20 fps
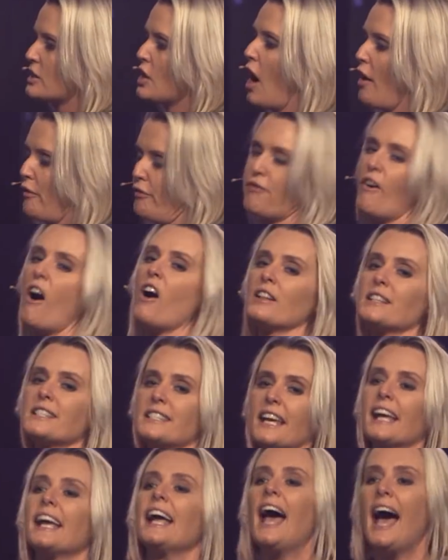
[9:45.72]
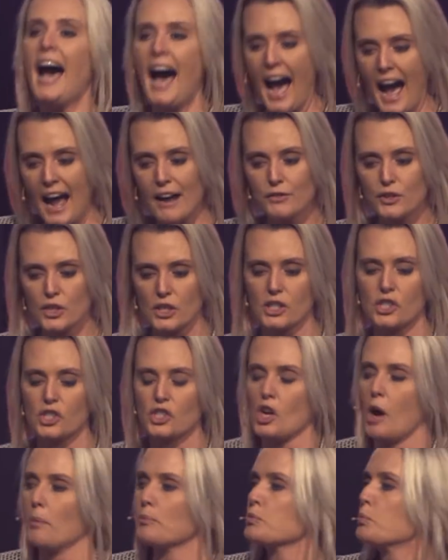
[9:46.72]
not faulty. I've just
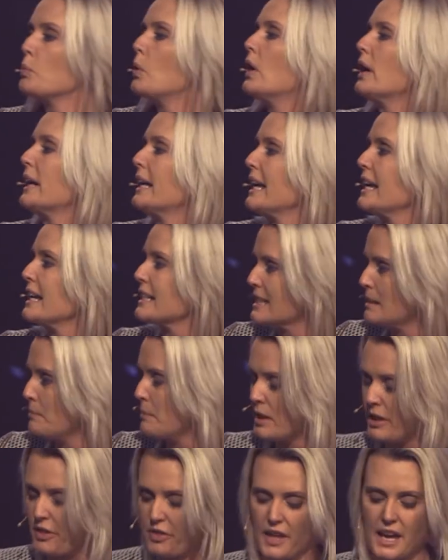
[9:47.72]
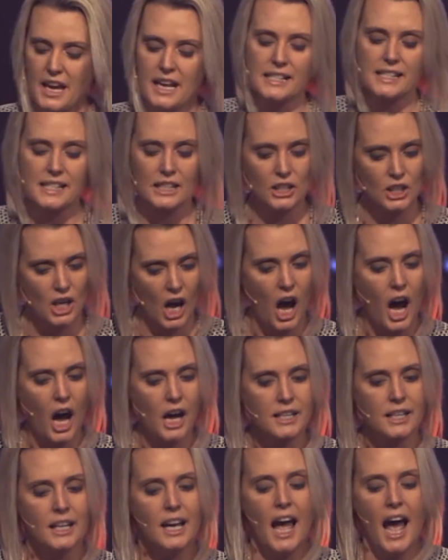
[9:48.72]
stopped working some of the things that
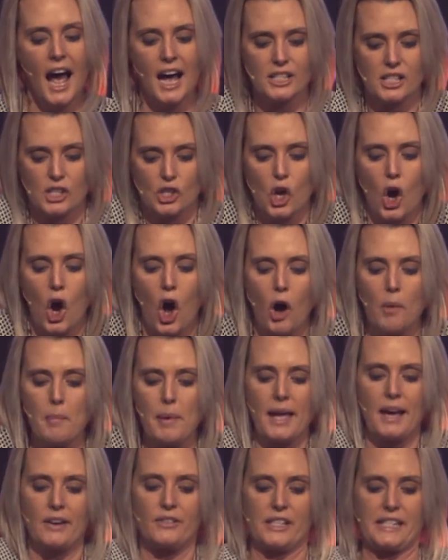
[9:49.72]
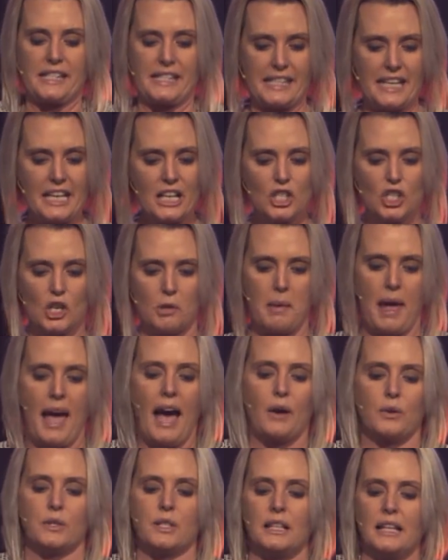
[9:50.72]
God has taught me or is teaching me
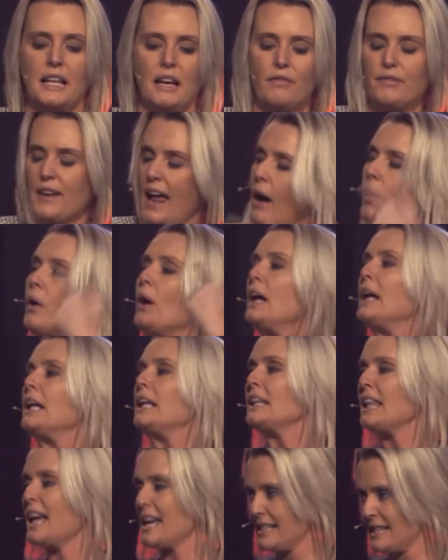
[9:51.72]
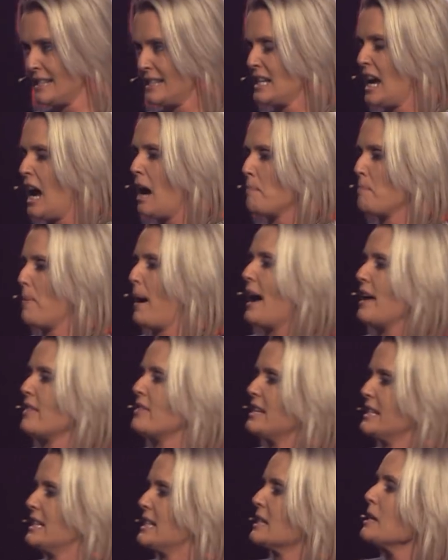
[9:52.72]
how to live. Now, let's start by
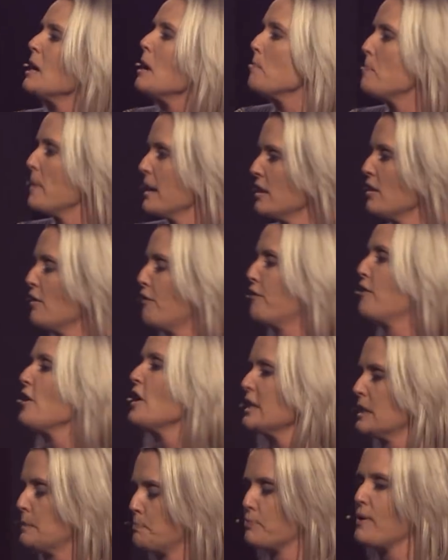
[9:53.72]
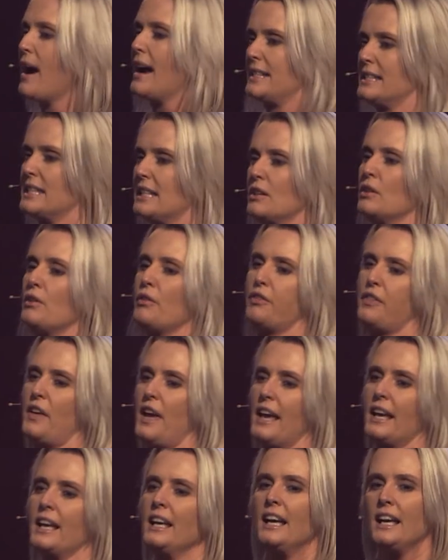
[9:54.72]
this being the first practical
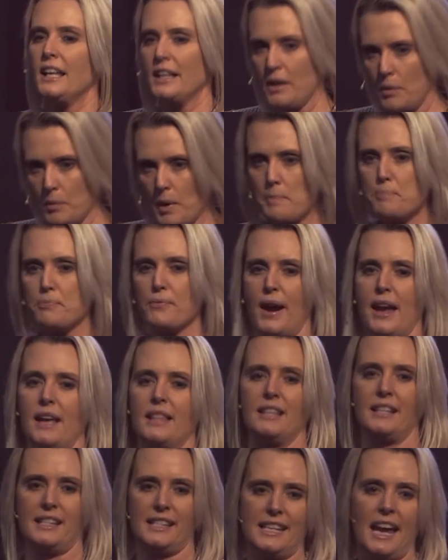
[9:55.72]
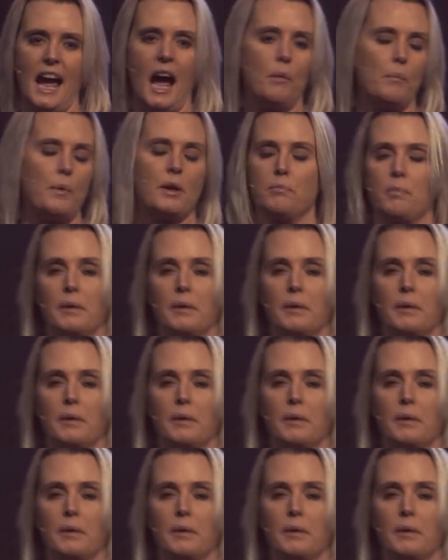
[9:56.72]
thing that we break this down with